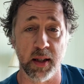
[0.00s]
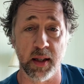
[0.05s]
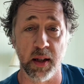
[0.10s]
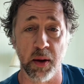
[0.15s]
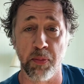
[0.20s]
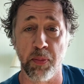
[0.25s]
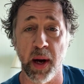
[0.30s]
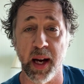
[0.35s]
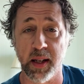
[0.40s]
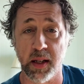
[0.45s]

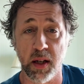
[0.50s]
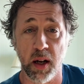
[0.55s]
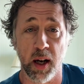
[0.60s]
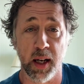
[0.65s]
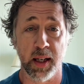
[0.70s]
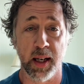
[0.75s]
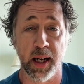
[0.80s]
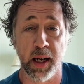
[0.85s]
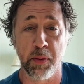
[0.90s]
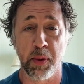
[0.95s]
the best
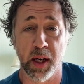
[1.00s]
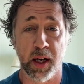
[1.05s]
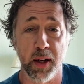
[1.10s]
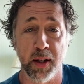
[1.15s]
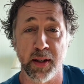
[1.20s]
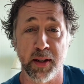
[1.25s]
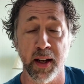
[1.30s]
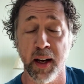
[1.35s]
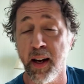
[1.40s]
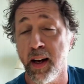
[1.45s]
idea,
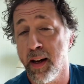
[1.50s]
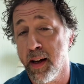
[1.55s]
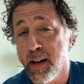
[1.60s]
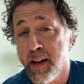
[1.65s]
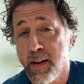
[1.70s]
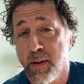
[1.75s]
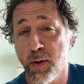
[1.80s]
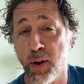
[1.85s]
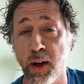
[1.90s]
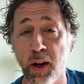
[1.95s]
because
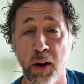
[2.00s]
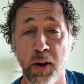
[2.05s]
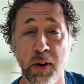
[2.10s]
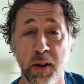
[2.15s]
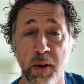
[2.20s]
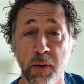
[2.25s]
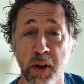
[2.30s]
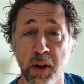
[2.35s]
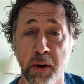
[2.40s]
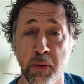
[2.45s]

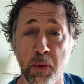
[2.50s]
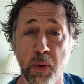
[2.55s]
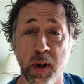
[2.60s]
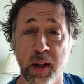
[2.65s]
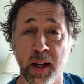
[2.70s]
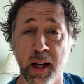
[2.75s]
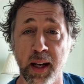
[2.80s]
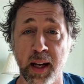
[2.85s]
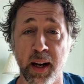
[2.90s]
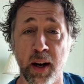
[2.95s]
you
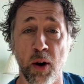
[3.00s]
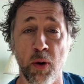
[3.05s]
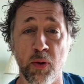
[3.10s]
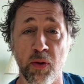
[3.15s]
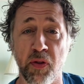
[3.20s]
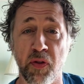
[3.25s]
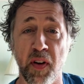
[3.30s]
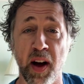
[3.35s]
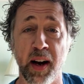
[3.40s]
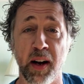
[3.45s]
one day you get
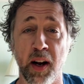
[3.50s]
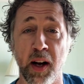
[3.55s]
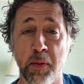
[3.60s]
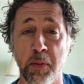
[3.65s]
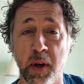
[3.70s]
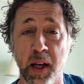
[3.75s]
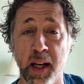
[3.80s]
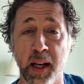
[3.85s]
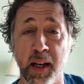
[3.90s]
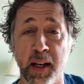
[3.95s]
old fat
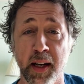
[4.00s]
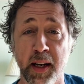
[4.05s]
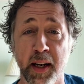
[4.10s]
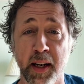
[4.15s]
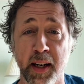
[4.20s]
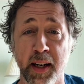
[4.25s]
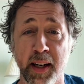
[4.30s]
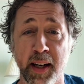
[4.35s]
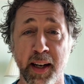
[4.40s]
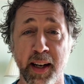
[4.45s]
like me, and
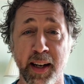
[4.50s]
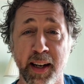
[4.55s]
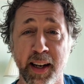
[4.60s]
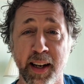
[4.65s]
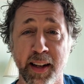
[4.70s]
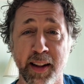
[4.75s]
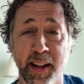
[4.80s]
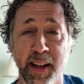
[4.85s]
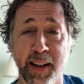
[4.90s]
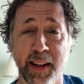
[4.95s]

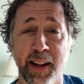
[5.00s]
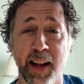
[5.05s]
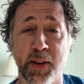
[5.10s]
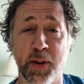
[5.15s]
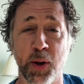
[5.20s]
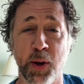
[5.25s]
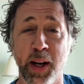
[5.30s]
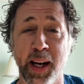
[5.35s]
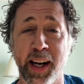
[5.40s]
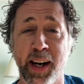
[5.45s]

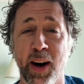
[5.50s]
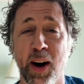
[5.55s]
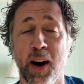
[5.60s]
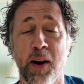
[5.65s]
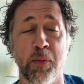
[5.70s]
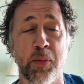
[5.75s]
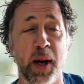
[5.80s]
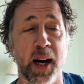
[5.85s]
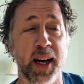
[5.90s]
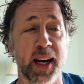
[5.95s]
what you
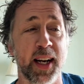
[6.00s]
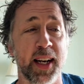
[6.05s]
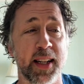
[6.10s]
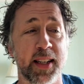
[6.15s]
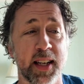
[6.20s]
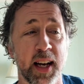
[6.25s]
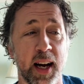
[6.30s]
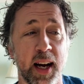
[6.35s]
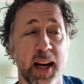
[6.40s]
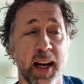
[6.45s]
got. But
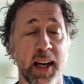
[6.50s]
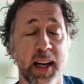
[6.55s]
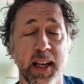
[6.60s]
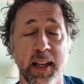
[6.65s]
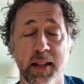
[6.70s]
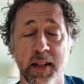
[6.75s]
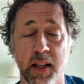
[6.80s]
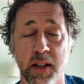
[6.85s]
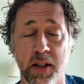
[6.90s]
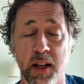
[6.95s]
it's a
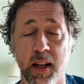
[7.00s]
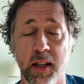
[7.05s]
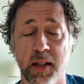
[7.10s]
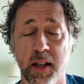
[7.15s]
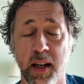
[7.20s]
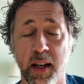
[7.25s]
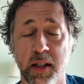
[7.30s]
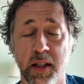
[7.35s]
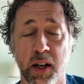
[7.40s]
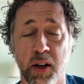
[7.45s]

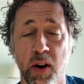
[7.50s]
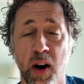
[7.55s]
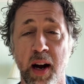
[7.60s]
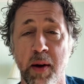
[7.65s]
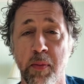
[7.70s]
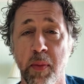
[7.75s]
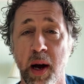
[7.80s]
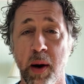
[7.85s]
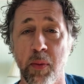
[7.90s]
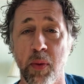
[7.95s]

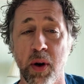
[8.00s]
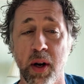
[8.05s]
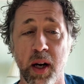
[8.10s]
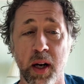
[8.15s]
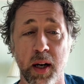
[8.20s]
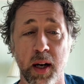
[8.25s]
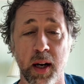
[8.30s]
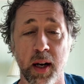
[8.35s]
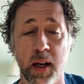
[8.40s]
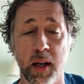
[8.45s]
great memory
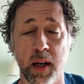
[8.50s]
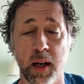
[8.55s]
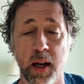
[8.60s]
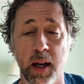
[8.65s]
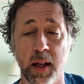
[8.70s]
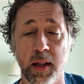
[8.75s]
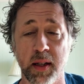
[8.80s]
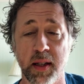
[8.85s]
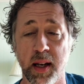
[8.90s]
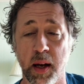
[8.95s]

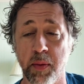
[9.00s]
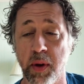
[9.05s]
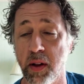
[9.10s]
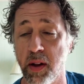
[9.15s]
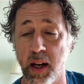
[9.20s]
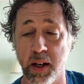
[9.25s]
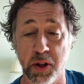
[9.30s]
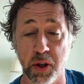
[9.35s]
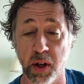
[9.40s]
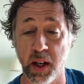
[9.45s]
and something
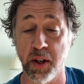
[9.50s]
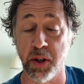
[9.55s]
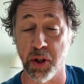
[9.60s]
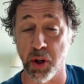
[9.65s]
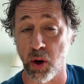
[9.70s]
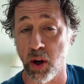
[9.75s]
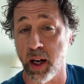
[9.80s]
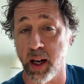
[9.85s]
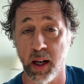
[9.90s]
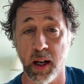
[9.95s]
they should
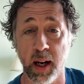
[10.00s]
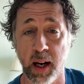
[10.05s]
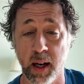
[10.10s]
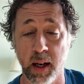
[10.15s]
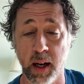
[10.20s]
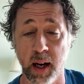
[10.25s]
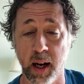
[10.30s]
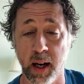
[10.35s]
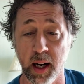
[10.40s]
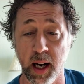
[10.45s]
enjoy
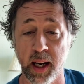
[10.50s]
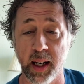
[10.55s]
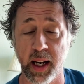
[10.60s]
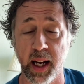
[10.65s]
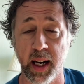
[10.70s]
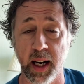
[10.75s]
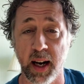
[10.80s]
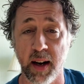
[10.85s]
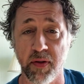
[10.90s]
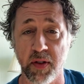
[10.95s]
and
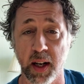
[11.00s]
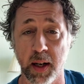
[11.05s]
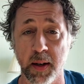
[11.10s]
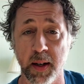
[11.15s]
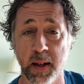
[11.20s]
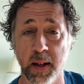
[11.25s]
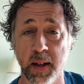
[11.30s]
get after.